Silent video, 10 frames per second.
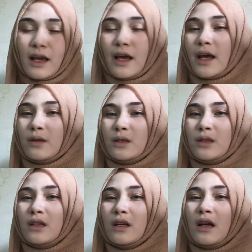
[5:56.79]

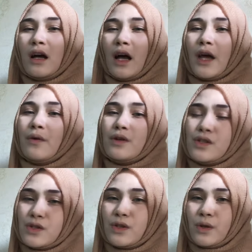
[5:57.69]
And I
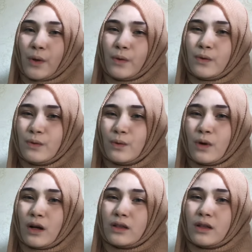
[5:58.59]
want to know
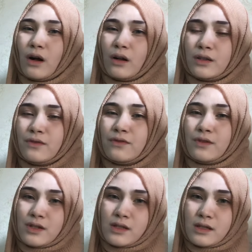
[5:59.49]
what all the
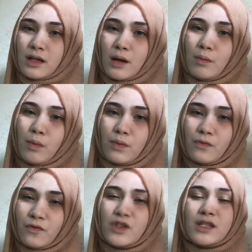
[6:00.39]
fuss
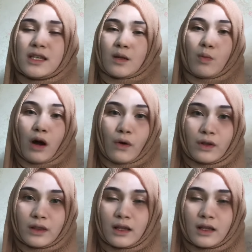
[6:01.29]
is about,